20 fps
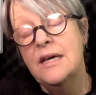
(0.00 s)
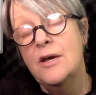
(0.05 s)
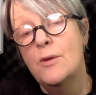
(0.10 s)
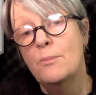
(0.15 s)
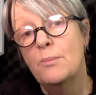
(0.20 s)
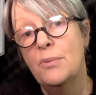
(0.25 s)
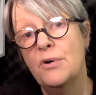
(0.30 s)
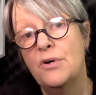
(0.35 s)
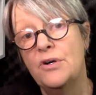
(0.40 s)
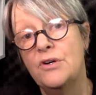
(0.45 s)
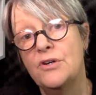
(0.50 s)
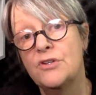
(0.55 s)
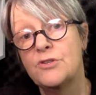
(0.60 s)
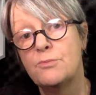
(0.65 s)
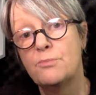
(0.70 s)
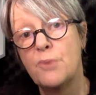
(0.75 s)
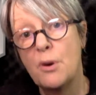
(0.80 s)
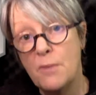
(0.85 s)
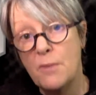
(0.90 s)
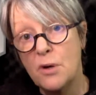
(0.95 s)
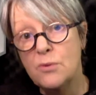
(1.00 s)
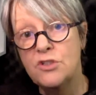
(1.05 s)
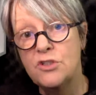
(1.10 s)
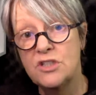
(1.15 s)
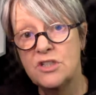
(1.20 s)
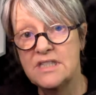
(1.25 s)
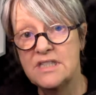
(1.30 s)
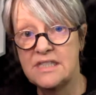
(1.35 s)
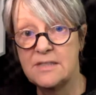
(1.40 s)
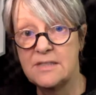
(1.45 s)
But
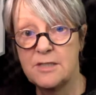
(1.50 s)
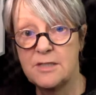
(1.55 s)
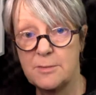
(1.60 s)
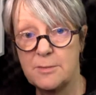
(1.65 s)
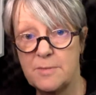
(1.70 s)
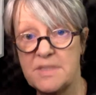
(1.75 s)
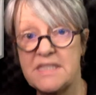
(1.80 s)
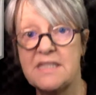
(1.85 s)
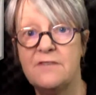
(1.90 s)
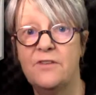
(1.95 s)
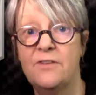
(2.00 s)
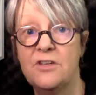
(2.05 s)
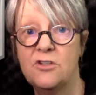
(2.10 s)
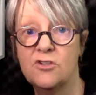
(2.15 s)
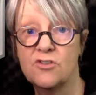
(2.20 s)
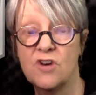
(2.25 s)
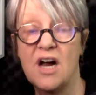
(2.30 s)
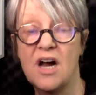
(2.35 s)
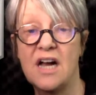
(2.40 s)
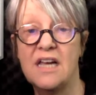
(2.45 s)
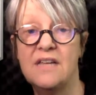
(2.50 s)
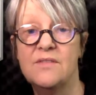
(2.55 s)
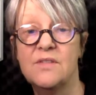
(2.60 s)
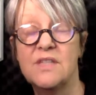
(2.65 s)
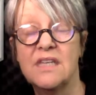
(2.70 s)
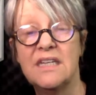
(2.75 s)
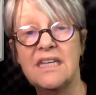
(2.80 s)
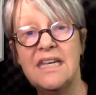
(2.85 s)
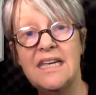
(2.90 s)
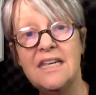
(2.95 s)
promotion is specific drives,
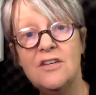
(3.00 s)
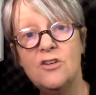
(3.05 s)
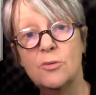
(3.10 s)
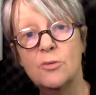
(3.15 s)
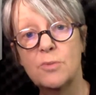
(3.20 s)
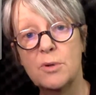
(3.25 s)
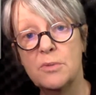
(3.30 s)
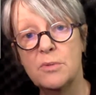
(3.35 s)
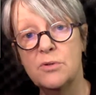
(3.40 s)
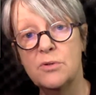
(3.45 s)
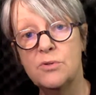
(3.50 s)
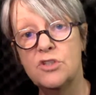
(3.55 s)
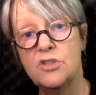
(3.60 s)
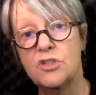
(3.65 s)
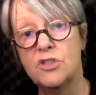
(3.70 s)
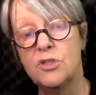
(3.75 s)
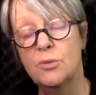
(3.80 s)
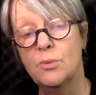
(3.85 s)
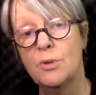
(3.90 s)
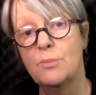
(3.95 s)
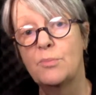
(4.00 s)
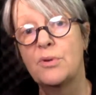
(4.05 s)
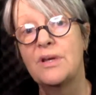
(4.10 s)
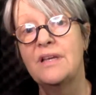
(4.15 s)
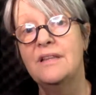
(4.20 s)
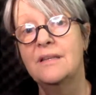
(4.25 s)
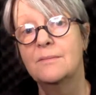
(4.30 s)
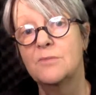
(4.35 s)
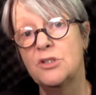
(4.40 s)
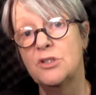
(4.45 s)
and in your promotion, you will bring
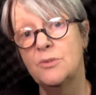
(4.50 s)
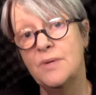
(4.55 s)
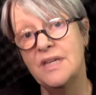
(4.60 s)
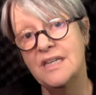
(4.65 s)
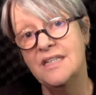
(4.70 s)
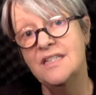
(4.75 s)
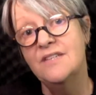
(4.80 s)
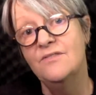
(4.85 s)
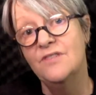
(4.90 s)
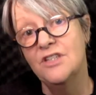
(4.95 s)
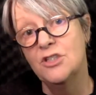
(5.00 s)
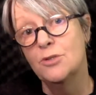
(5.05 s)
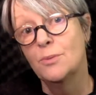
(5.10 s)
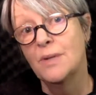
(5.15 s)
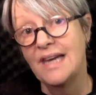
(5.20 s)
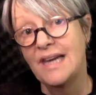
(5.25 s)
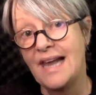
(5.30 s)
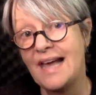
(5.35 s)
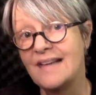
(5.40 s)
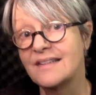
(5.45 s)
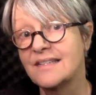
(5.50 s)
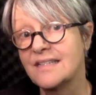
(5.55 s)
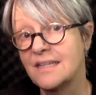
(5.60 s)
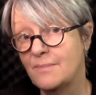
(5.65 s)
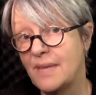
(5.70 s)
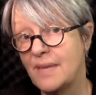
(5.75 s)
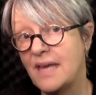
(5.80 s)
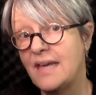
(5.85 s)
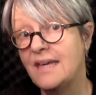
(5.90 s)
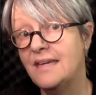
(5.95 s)
them to individual landing
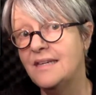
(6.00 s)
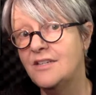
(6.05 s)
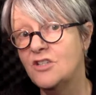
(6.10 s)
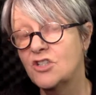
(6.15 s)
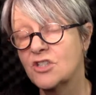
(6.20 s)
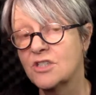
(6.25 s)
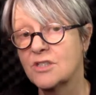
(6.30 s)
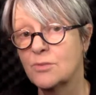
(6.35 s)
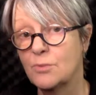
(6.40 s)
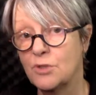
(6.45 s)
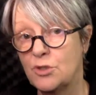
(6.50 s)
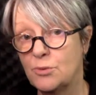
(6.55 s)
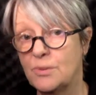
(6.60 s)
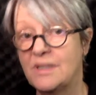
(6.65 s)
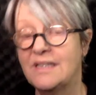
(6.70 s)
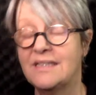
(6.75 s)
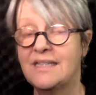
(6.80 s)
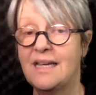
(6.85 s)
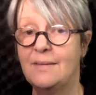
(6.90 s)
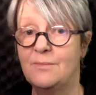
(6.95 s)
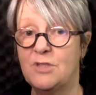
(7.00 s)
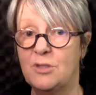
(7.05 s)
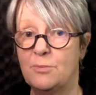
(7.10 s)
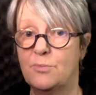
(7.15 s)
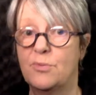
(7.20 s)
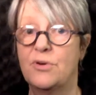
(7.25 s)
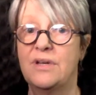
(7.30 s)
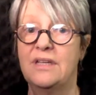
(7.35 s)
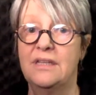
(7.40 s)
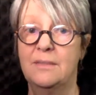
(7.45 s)
pages, which will attempt to
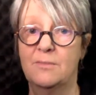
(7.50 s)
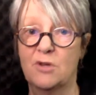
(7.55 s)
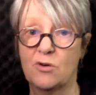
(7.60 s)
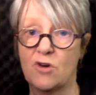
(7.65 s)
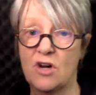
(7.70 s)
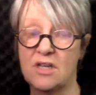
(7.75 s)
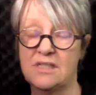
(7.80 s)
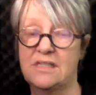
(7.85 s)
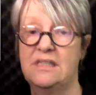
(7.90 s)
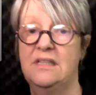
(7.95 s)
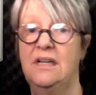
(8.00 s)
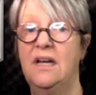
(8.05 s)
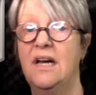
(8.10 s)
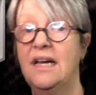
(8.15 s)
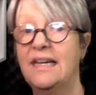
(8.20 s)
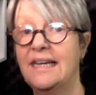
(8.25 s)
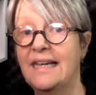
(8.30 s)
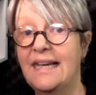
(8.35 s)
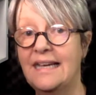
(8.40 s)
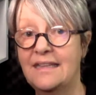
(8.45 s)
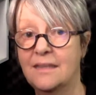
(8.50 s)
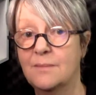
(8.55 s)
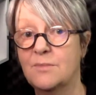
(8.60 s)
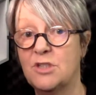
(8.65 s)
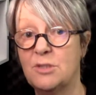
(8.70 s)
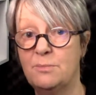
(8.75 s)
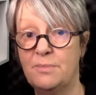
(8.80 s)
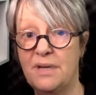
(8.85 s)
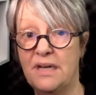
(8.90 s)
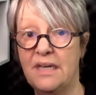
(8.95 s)
bring them across the line and get them to
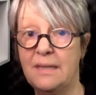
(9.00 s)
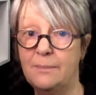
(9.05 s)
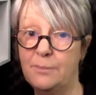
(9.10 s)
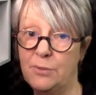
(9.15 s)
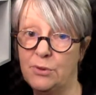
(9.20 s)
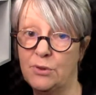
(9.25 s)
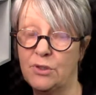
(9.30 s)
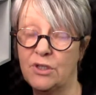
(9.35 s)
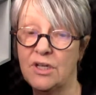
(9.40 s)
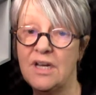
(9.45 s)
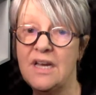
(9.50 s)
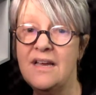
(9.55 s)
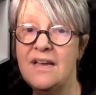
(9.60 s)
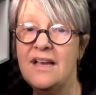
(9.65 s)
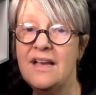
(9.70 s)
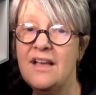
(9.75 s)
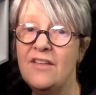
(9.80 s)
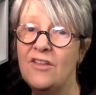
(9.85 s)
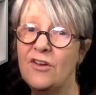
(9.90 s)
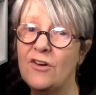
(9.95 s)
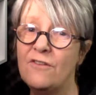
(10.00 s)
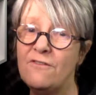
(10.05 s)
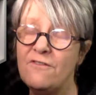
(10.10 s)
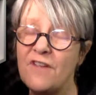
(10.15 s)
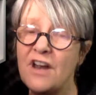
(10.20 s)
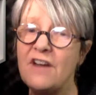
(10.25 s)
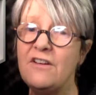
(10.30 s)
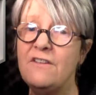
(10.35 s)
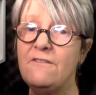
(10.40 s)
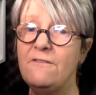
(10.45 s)
buy a book. There are
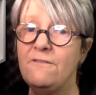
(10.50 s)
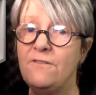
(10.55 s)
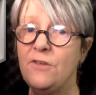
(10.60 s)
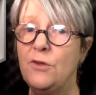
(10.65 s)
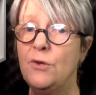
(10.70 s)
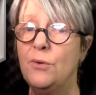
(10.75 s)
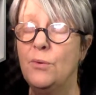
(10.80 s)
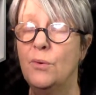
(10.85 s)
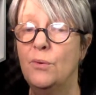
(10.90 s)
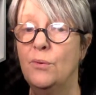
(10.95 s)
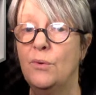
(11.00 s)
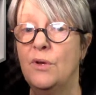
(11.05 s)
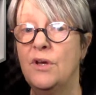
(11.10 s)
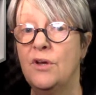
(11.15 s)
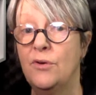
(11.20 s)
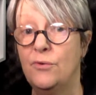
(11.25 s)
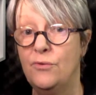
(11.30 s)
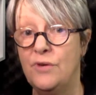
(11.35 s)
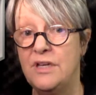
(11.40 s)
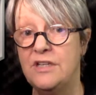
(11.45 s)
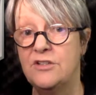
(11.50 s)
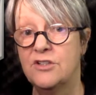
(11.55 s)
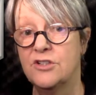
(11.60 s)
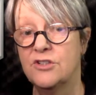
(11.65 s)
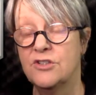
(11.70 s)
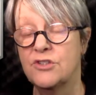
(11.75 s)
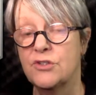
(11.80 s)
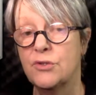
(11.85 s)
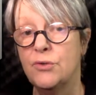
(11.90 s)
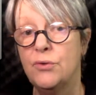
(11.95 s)
very few
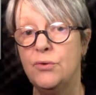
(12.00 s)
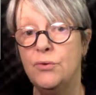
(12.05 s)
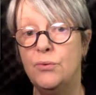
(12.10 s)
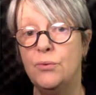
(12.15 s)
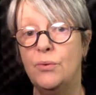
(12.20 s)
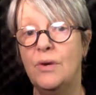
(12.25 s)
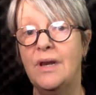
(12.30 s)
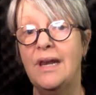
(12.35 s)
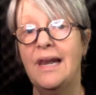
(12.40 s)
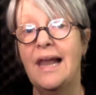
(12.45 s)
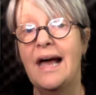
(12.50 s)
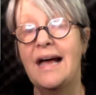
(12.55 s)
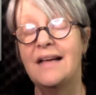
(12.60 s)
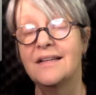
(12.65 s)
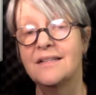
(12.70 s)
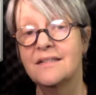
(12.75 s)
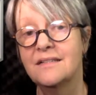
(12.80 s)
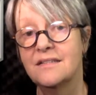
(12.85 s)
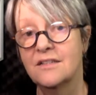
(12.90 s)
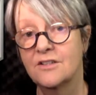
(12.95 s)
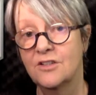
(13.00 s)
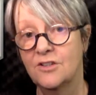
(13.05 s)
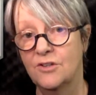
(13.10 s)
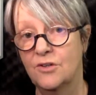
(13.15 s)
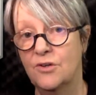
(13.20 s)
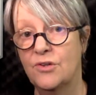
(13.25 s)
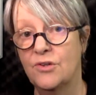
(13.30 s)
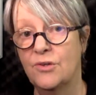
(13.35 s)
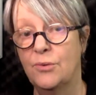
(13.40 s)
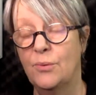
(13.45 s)
readers who land on an
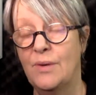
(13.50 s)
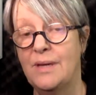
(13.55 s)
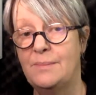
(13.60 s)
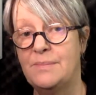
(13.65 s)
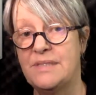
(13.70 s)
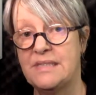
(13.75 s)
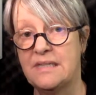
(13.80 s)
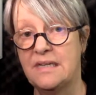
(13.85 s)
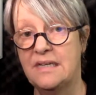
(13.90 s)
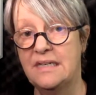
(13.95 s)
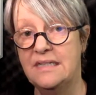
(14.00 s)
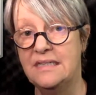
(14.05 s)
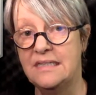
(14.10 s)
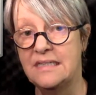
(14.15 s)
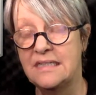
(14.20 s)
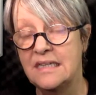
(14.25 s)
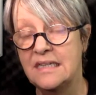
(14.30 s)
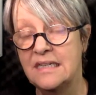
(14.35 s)
author website